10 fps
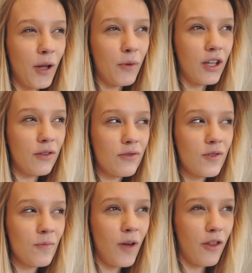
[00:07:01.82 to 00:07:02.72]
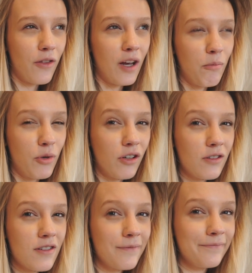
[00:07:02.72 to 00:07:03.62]
that we use, other than in
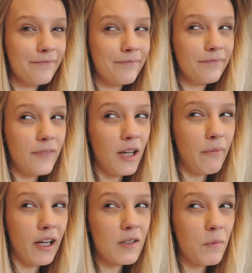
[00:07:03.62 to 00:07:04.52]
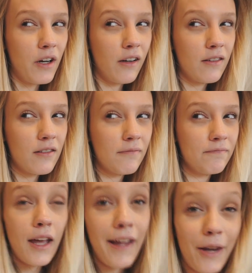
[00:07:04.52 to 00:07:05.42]
books, in my experience.
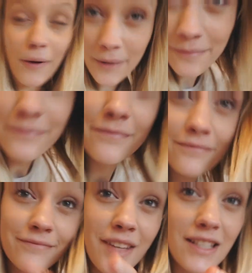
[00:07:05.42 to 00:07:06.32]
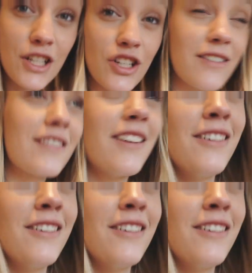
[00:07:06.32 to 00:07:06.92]
Anyway, dishes.